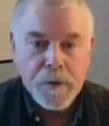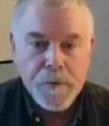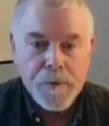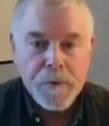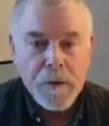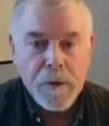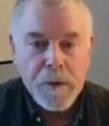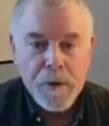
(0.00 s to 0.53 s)

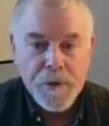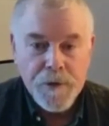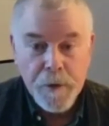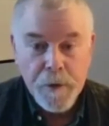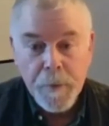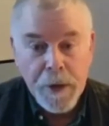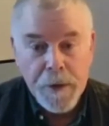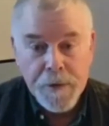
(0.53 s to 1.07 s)
And in
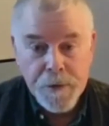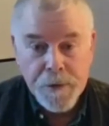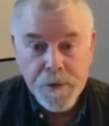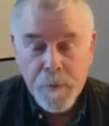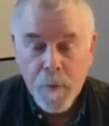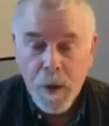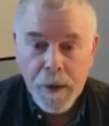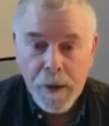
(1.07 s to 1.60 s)
some
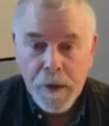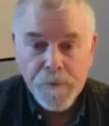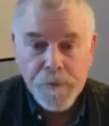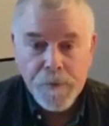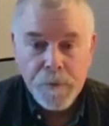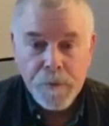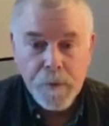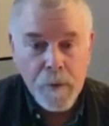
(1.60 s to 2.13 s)
cases, you might have
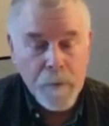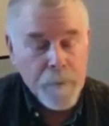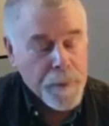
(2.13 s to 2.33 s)
to